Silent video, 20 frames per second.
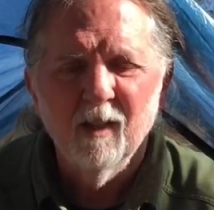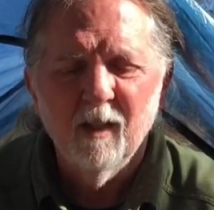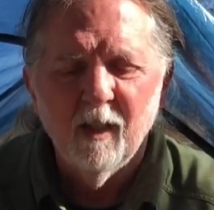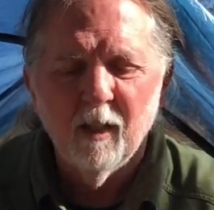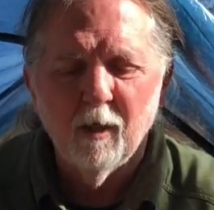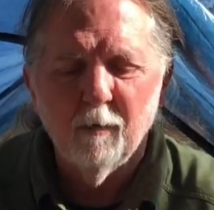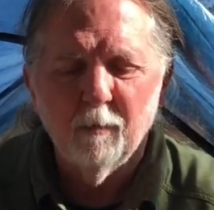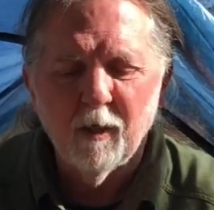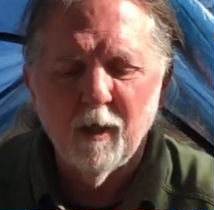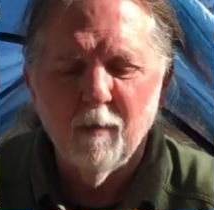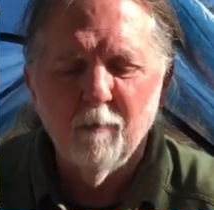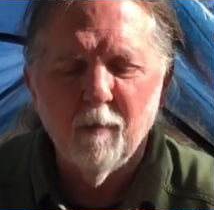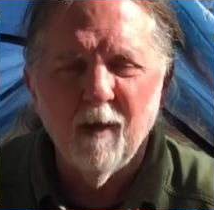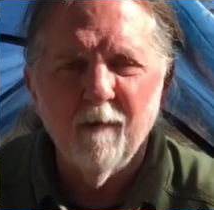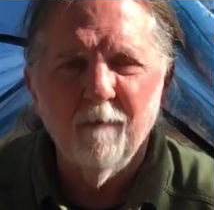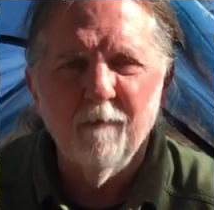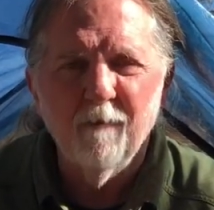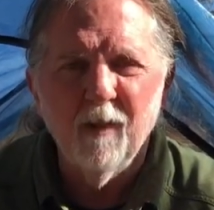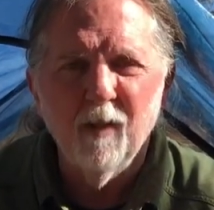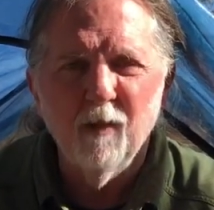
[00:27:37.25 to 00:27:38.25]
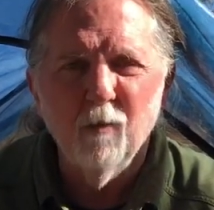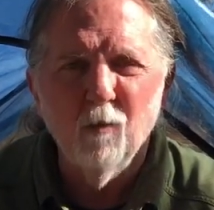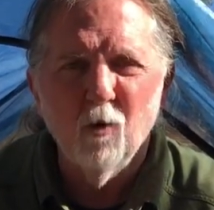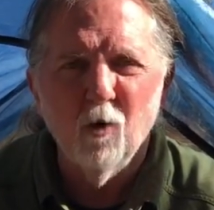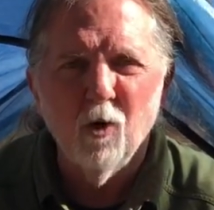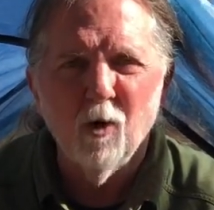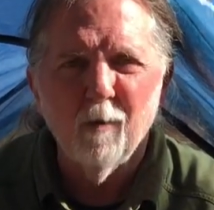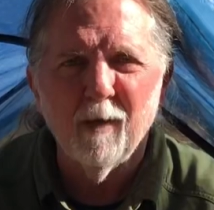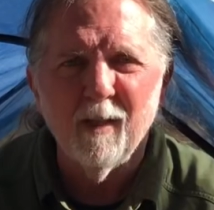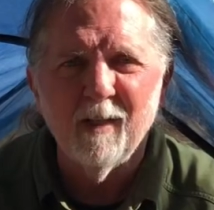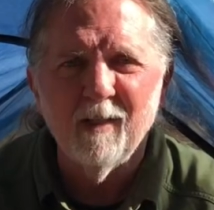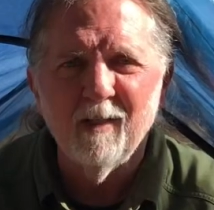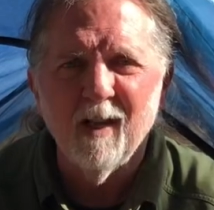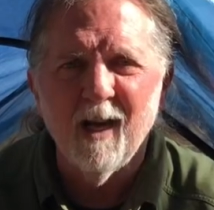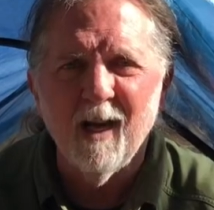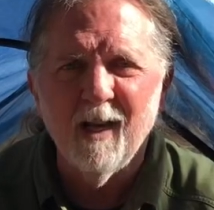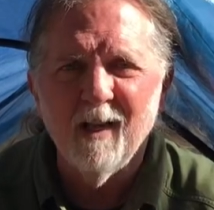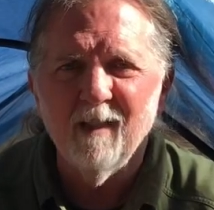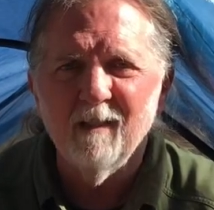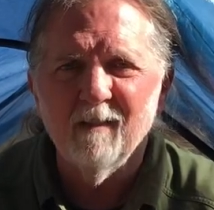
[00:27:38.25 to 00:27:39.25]
Help keep my feet warm at
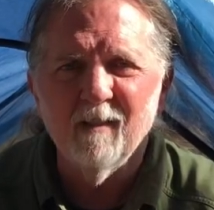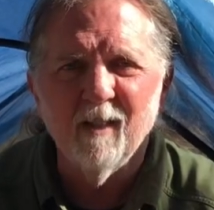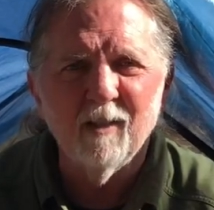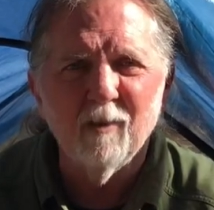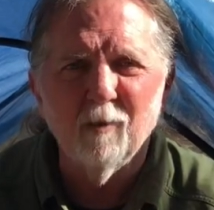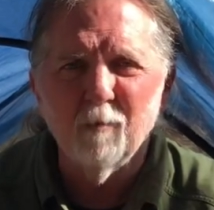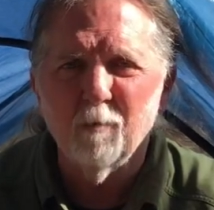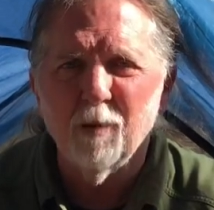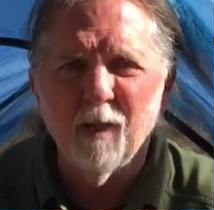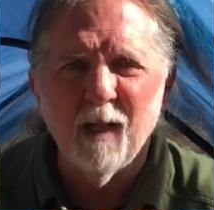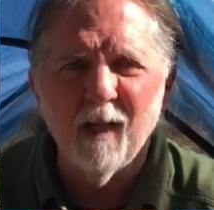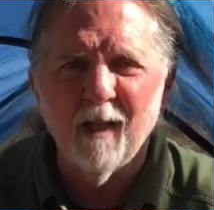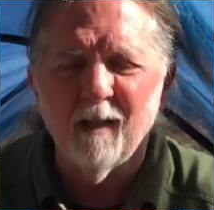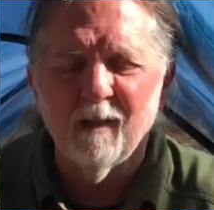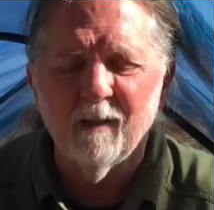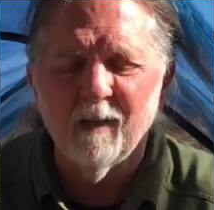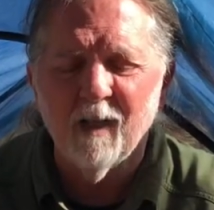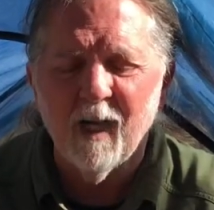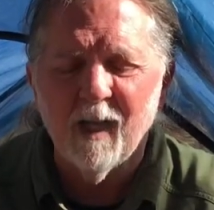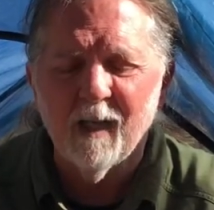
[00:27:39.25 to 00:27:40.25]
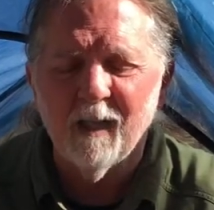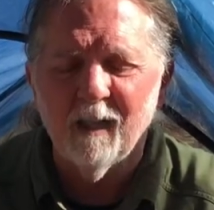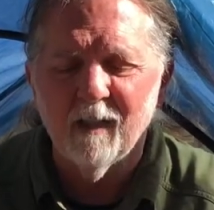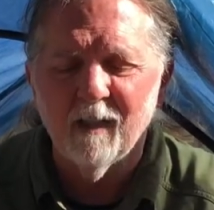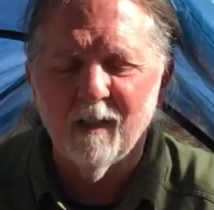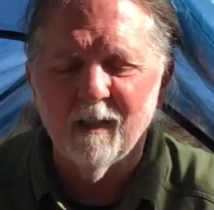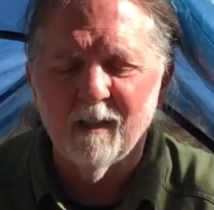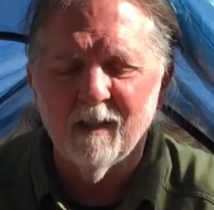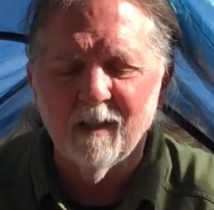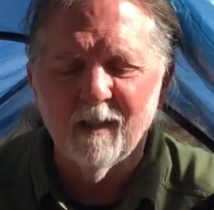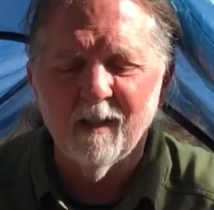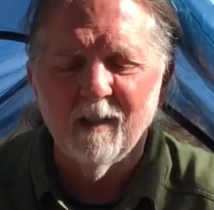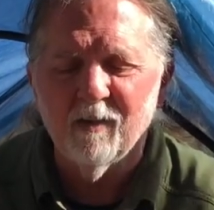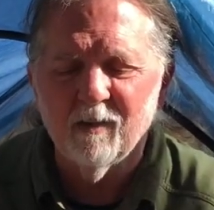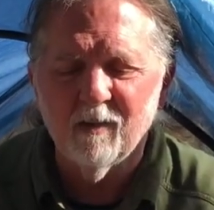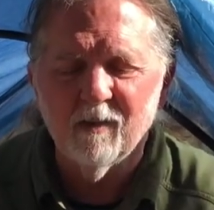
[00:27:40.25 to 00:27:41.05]
night. I don't plan on hiking in these.